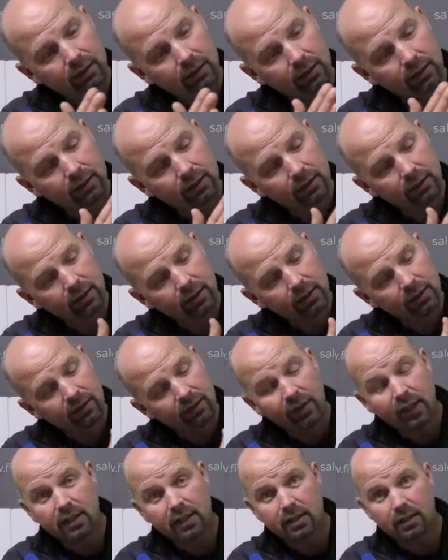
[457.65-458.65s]
that is
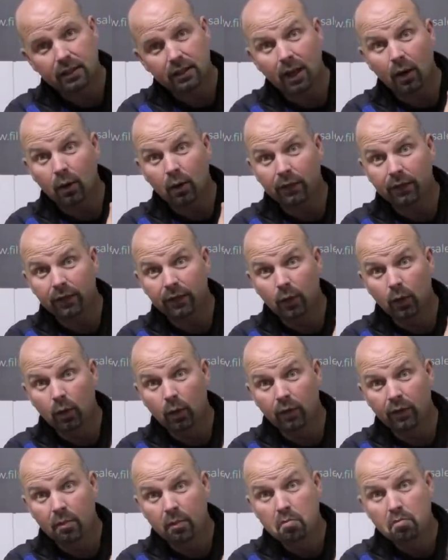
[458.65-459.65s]
facing our
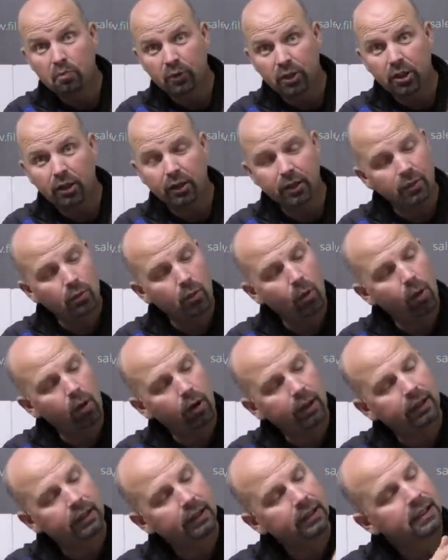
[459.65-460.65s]
flow of dirty
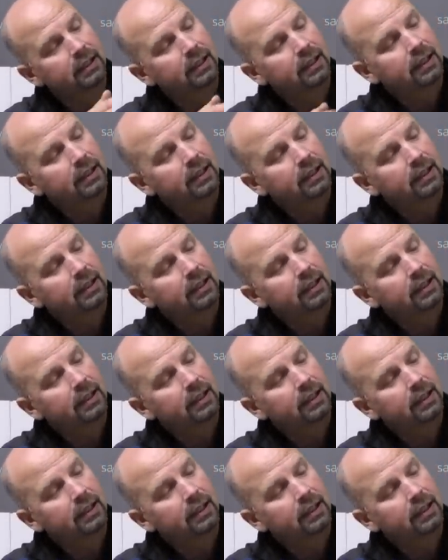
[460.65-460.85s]
water,